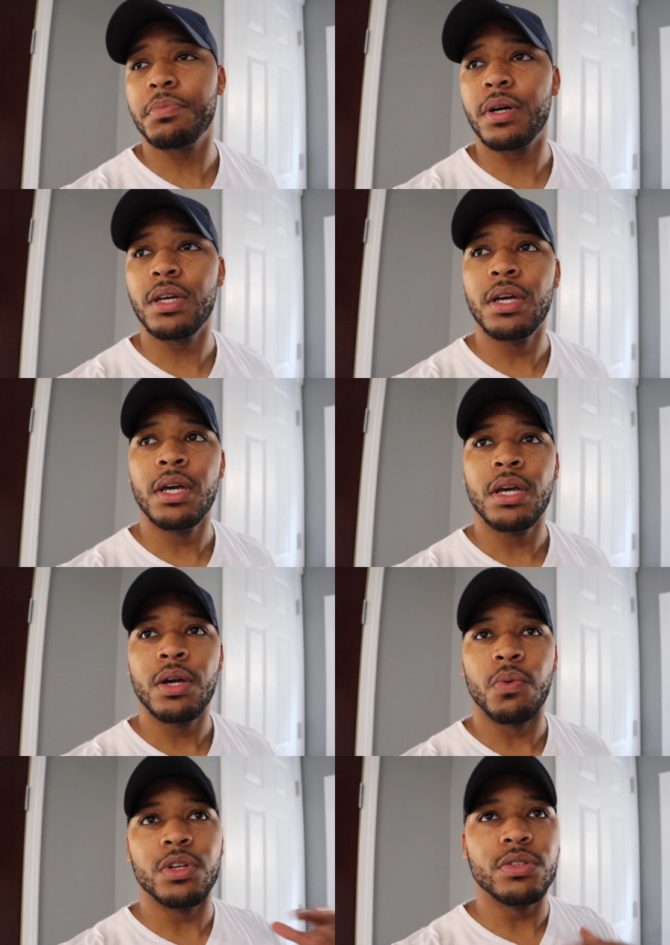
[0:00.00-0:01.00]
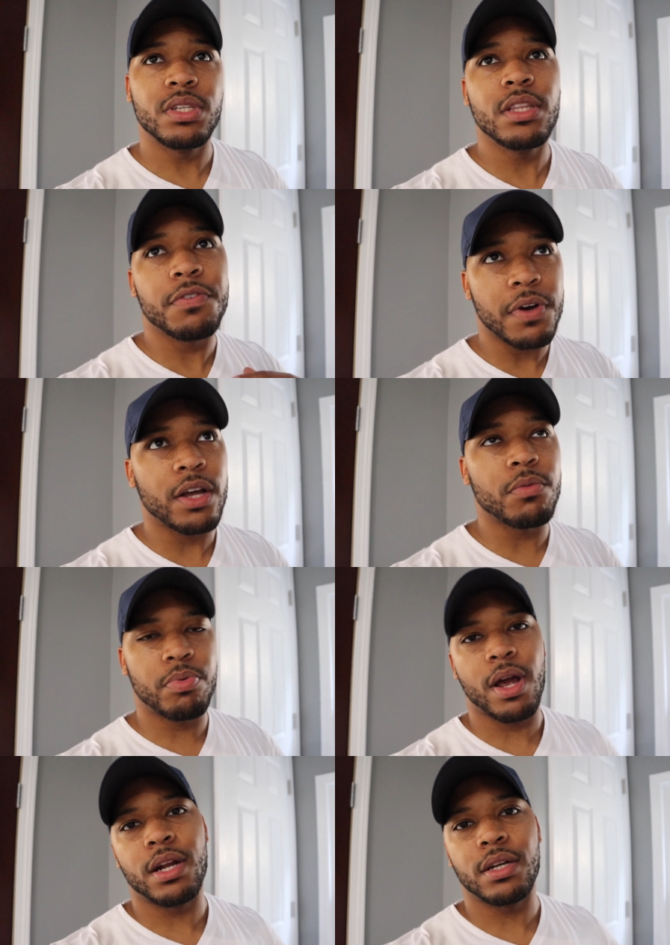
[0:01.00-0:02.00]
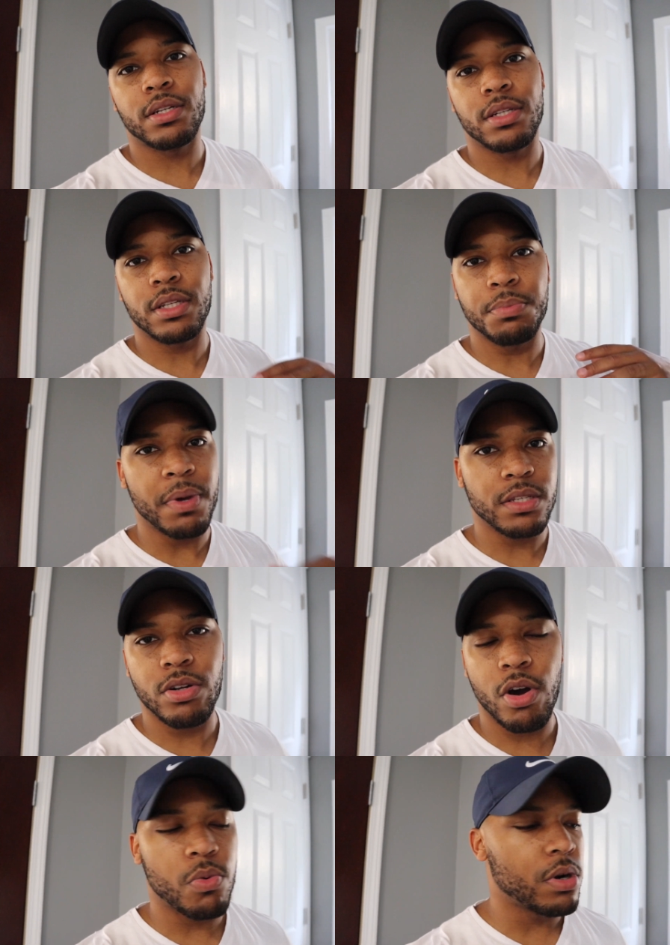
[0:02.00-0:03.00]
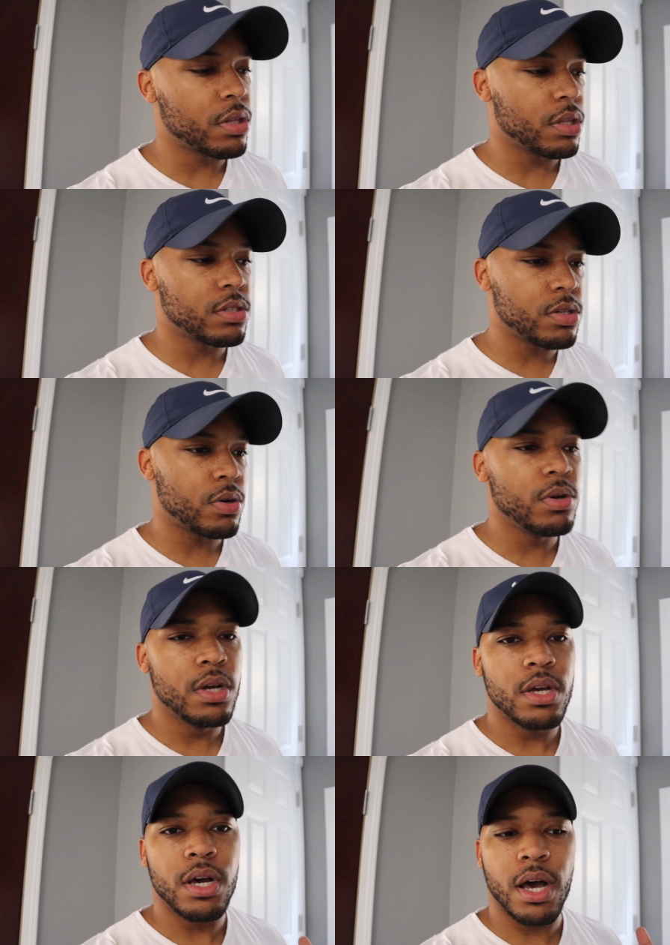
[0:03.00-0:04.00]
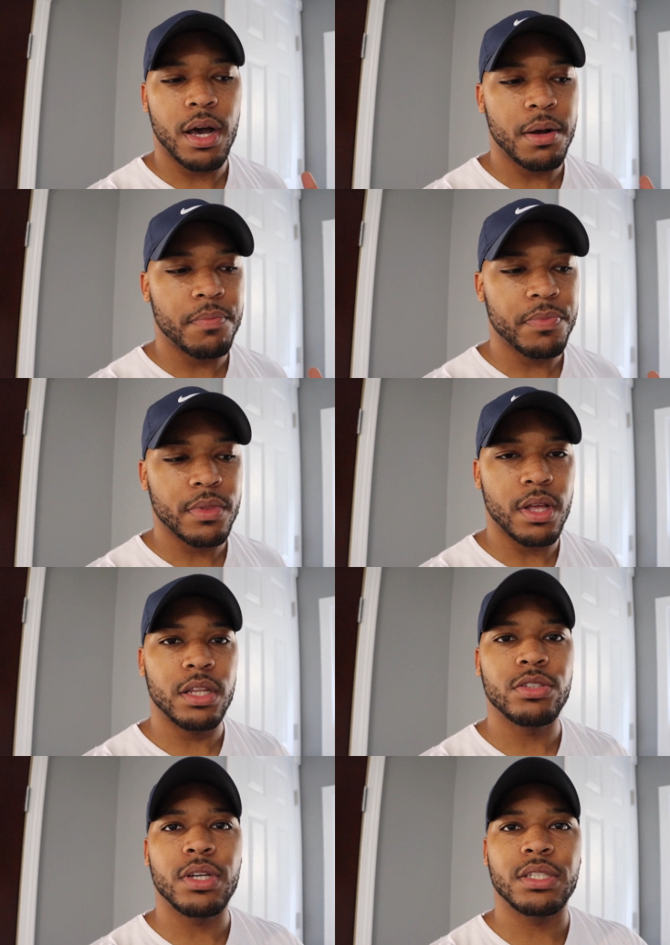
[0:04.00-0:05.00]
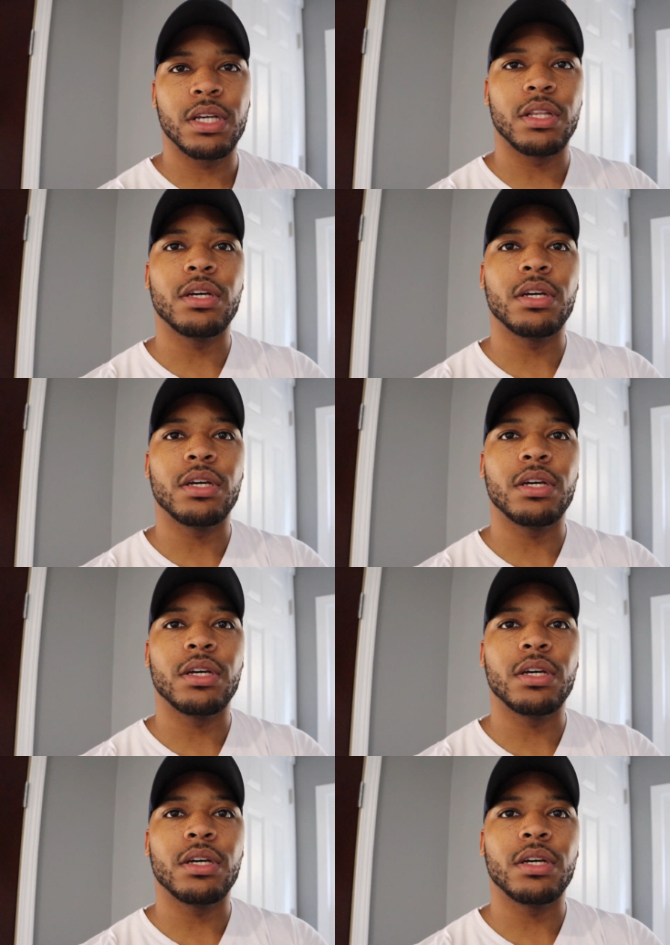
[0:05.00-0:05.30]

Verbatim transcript: But when you see the final product, it makes it all worth it. So um, I'll let you guys take a